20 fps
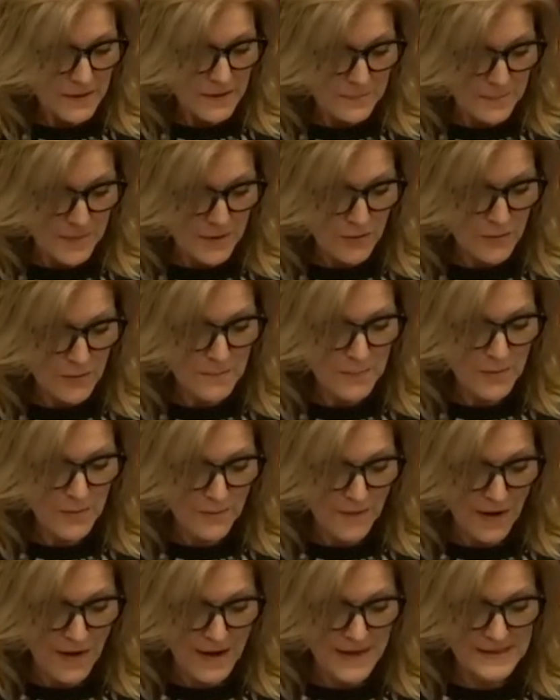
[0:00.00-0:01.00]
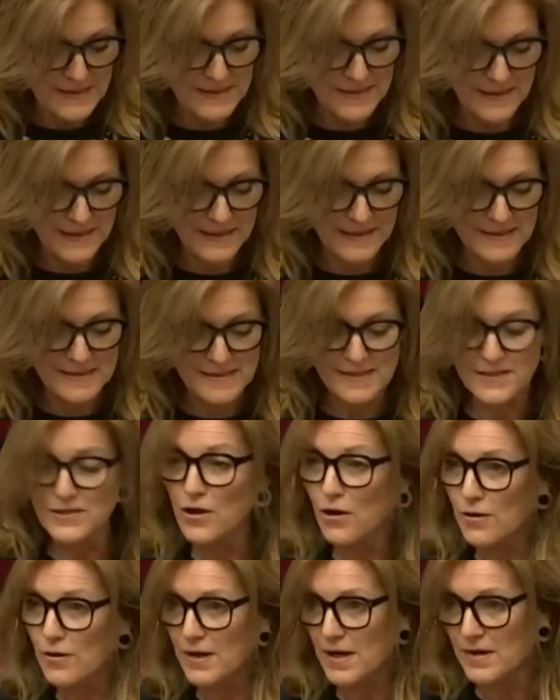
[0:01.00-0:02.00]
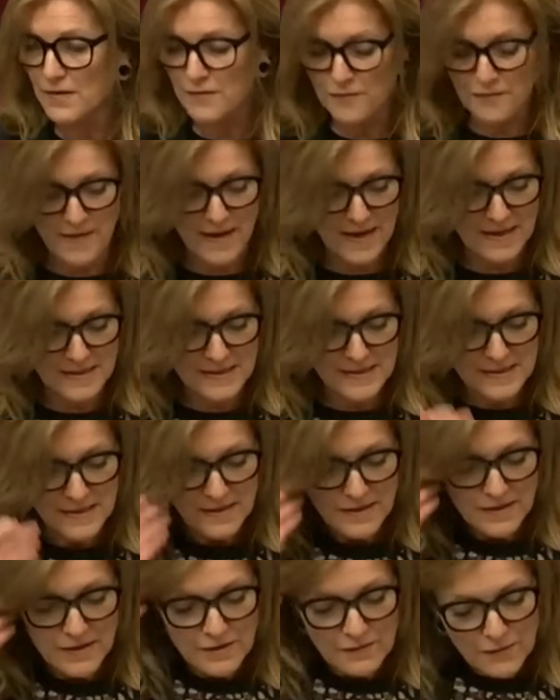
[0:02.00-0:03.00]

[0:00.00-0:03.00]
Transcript: The bill provides that it is not an offence